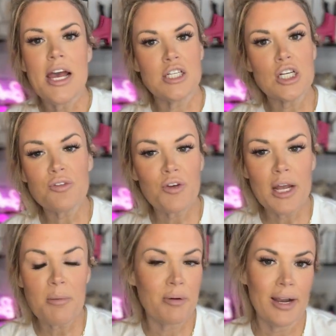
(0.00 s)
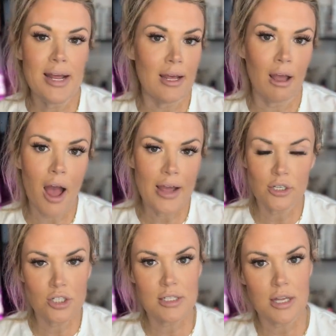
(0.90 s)
it's just freaking pretty.
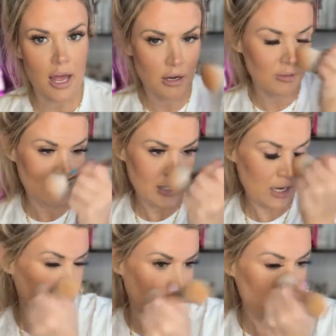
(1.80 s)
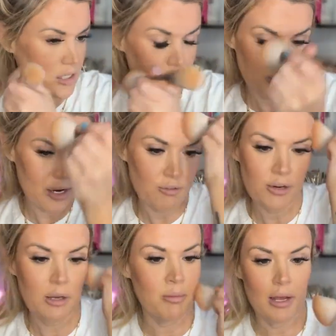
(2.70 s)
I don't know what to tell you. It's just pretty
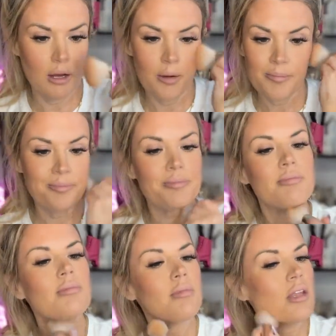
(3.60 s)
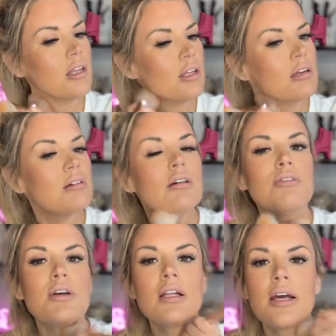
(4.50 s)
freaking makeup. I
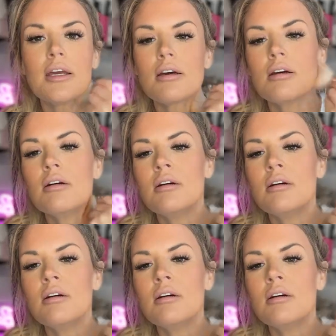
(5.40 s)
feel like